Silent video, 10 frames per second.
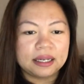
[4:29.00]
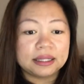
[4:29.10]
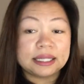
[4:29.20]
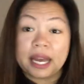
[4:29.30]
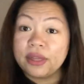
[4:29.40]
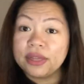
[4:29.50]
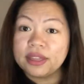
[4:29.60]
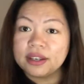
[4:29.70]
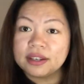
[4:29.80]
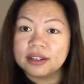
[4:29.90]
10th,
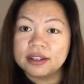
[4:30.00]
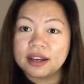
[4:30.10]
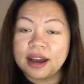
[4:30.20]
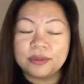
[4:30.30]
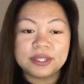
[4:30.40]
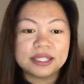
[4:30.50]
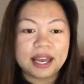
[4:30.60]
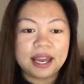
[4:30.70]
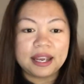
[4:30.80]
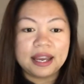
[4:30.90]
I would
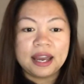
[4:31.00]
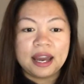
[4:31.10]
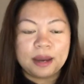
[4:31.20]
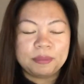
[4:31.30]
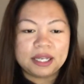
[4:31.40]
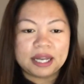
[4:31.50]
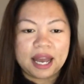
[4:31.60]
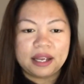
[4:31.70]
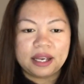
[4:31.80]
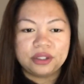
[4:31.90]
say. I mean,
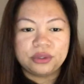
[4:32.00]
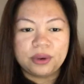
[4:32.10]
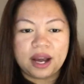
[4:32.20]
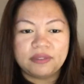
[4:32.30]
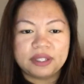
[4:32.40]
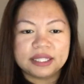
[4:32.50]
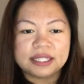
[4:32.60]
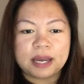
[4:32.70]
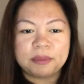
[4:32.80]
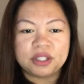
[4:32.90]
I do have an
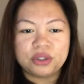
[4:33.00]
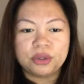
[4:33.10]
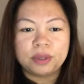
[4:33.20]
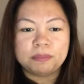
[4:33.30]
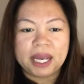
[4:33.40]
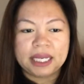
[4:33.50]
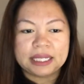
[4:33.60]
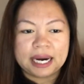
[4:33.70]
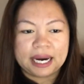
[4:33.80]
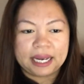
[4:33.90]
assignment due on May
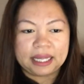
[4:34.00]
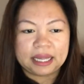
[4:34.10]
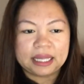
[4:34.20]
9th,